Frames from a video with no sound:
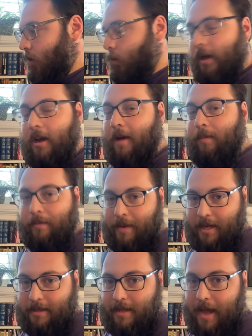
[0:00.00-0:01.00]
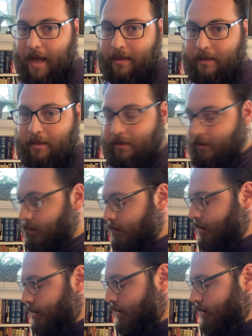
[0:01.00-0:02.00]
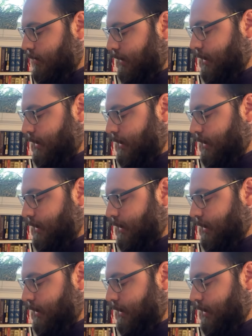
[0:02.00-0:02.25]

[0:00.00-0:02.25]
We compromise that so that all the